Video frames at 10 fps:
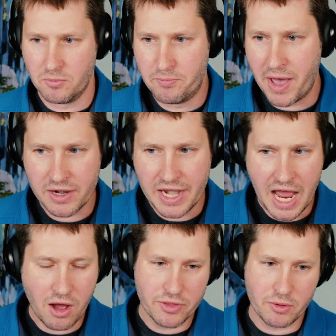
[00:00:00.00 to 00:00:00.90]
better
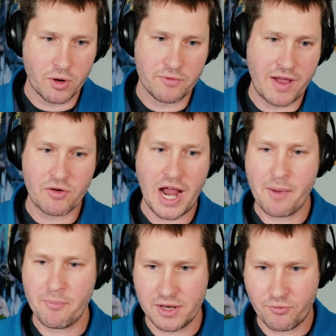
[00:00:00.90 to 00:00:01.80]
now than would have ever
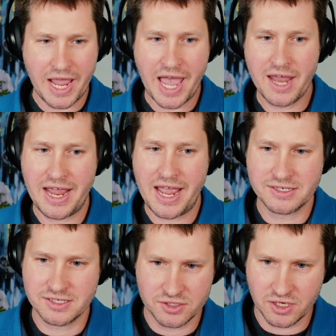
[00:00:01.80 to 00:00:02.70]
happened if we hadn't had
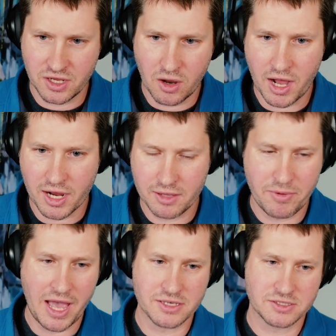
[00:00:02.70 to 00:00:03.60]
such a rocky path.